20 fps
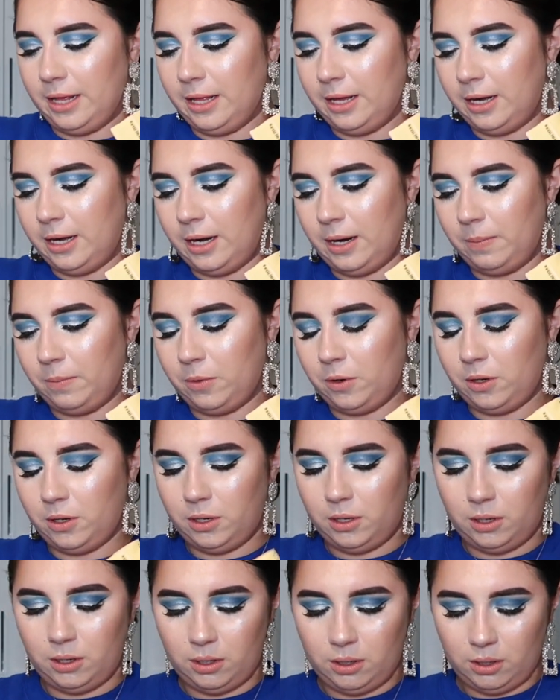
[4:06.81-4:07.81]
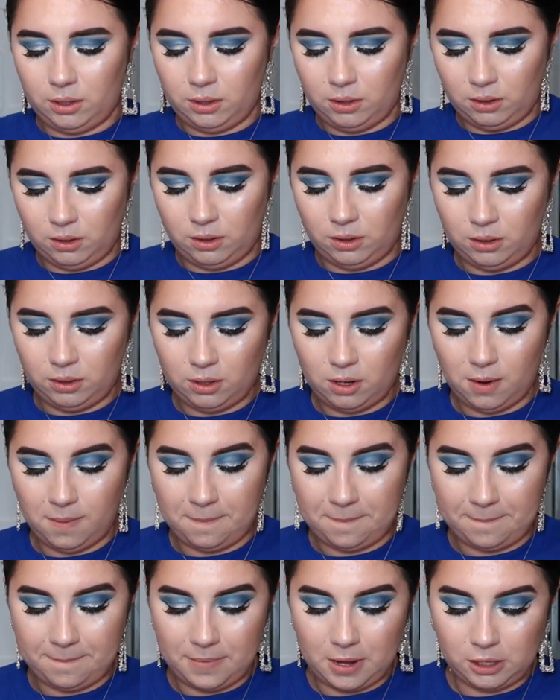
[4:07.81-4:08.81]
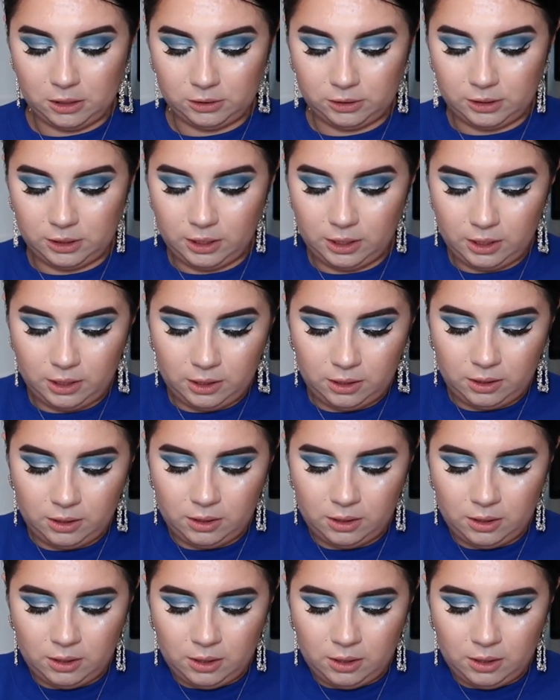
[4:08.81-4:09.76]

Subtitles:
then I'm gonna melt it.